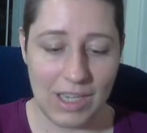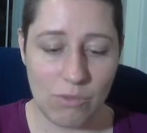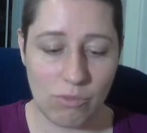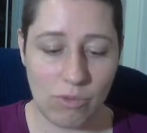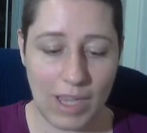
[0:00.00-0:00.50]

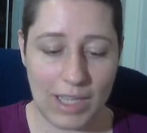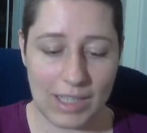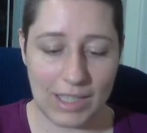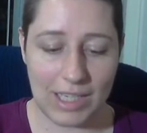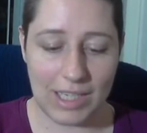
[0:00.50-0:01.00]
You
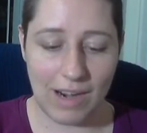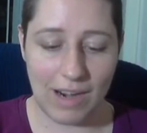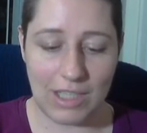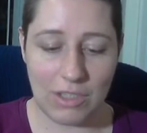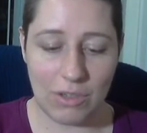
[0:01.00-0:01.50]
right-click
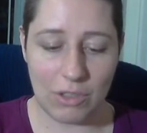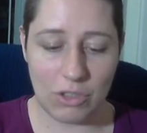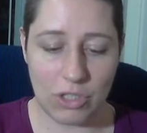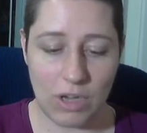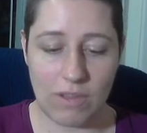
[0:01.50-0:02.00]
here, and then you
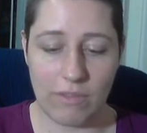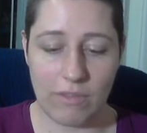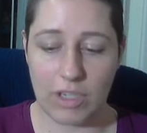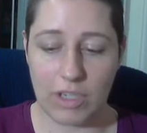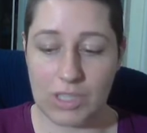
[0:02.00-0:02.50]
can share the
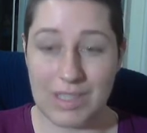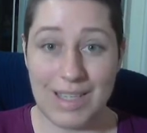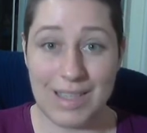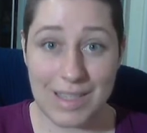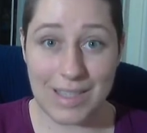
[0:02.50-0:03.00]
functions
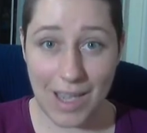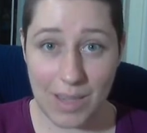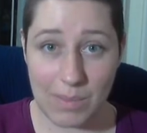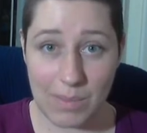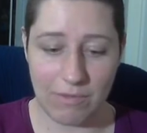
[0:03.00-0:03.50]
in the
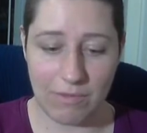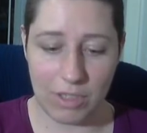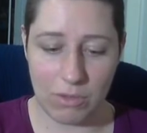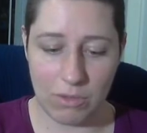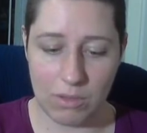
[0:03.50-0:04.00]
timeline
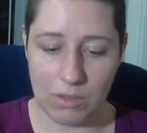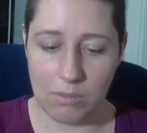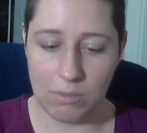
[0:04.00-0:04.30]
view.